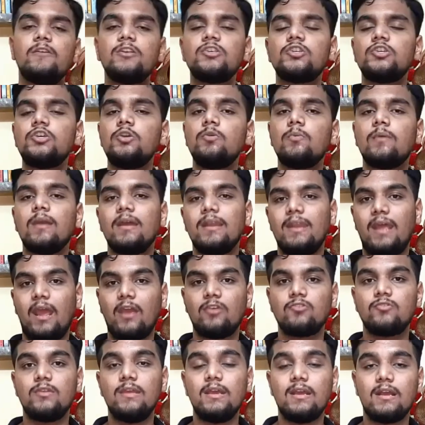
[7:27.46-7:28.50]
which you can
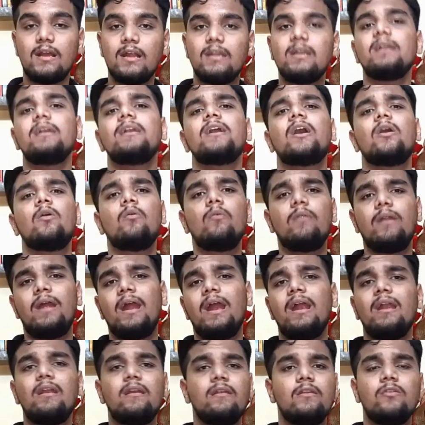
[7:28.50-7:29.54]
actually cut it down,
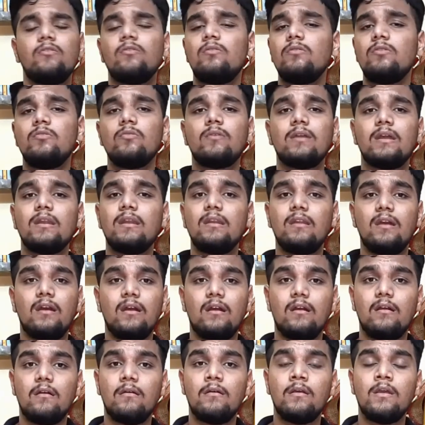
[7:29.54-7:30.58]
and you can
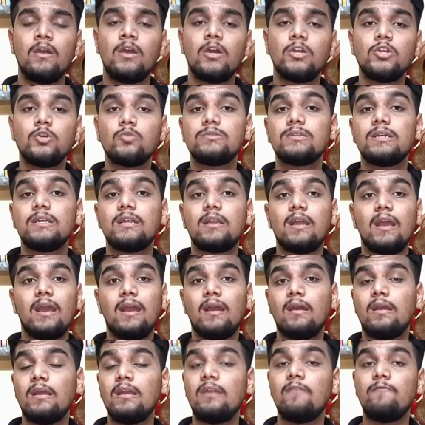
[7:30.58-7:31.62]
use it
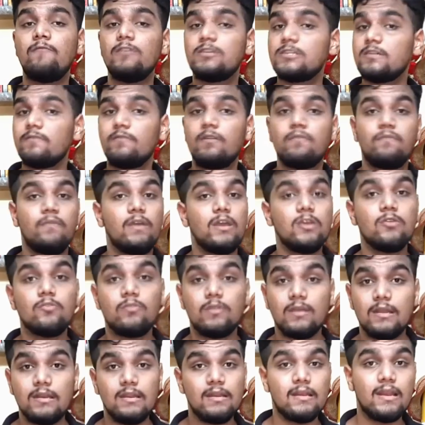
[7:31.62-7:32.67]
in whichever way you
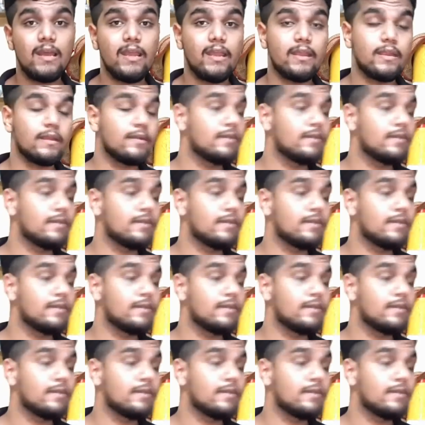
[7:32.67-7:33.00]
really like